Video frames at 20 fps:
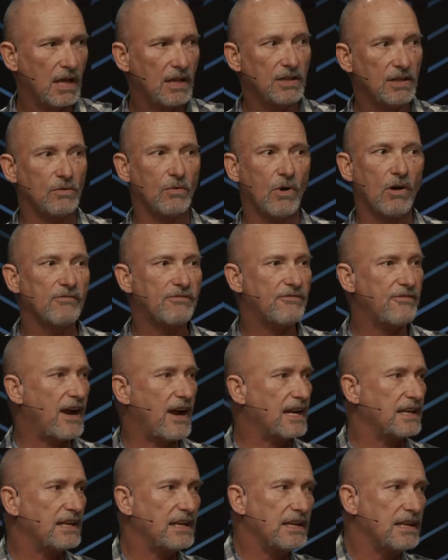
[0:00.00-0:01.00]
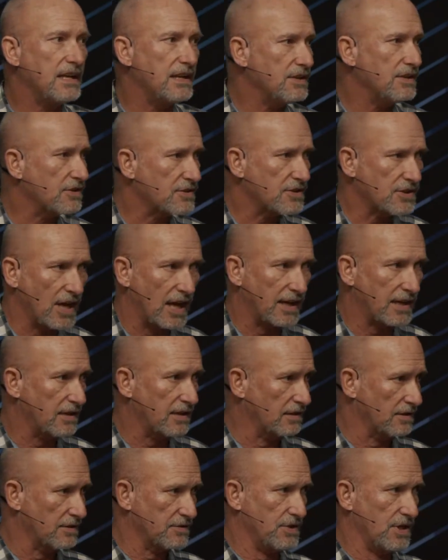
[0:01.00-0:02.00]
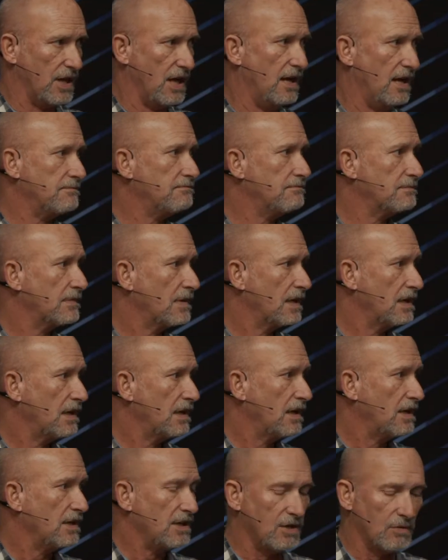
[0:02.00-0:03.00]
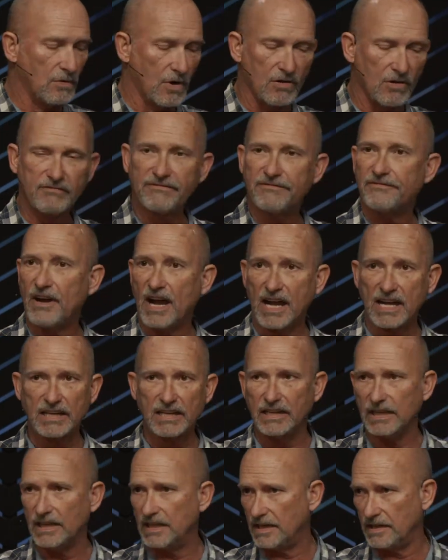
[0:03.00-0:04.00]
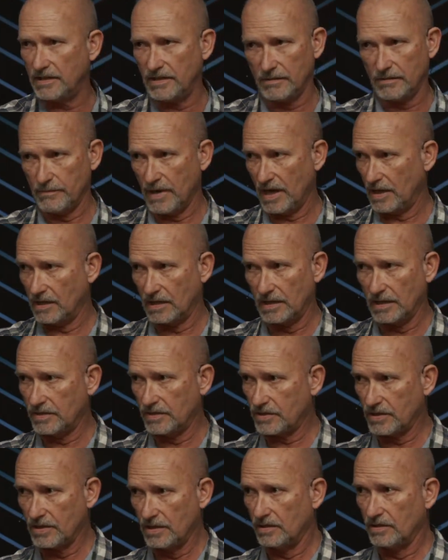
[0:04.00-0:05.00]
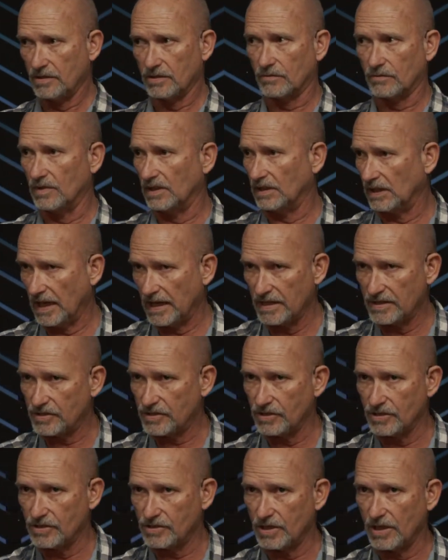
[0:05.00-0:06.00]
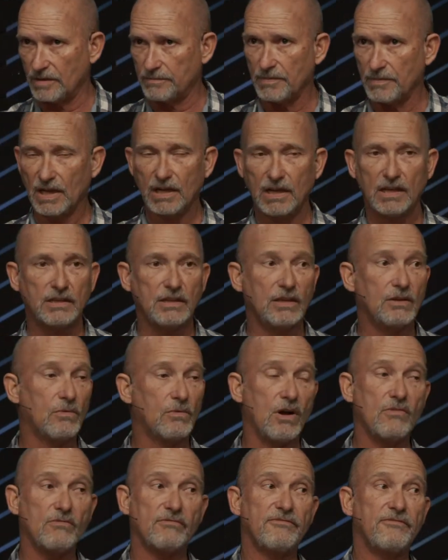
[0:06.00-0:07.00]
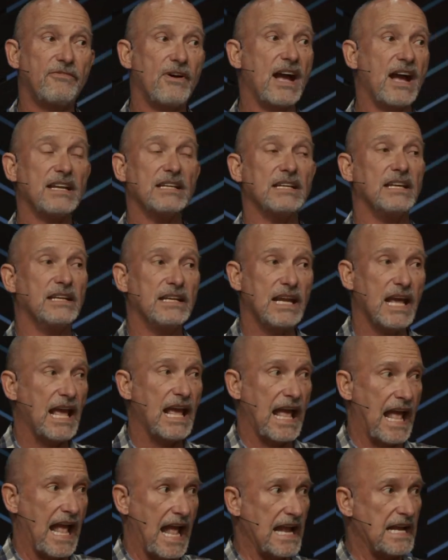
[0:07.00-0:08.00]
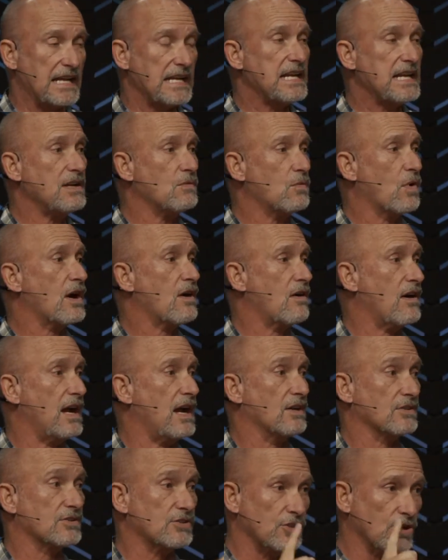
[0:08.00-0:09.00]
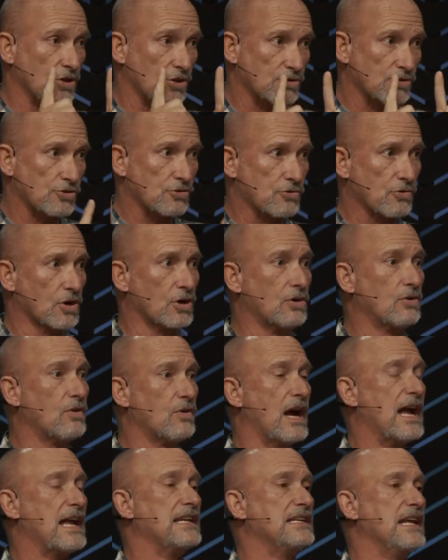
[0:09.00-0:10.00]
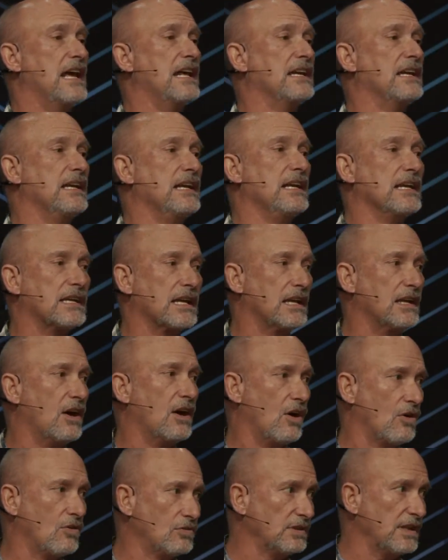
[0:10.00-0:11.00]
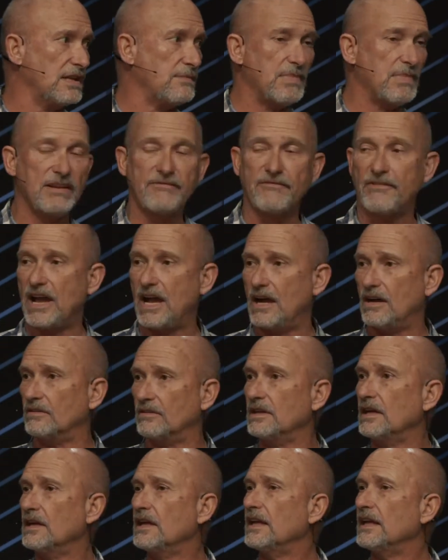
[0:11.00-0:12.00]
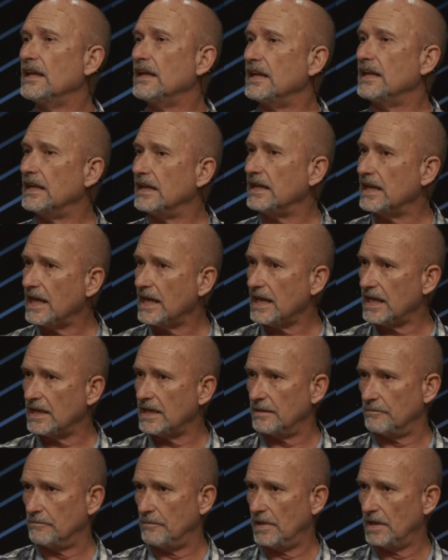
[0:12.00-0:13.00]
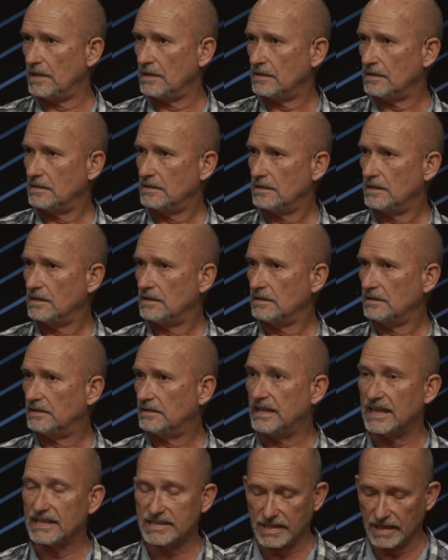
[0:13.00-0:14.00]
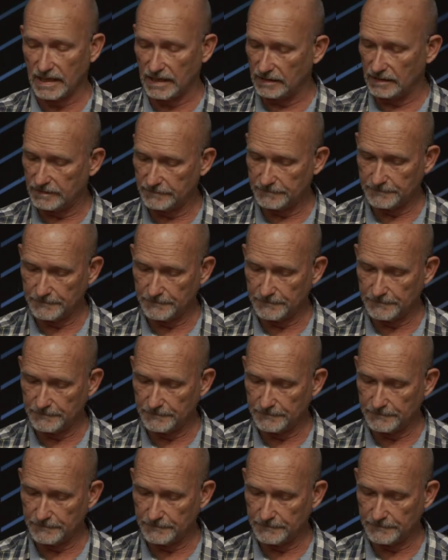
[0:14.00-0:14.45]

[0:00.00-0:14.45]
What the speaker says: You won't find it in your secular job. You won't find it in your marriage, your relationship. You won't find it anywhere else. Your true identity can only be found in him. That's it.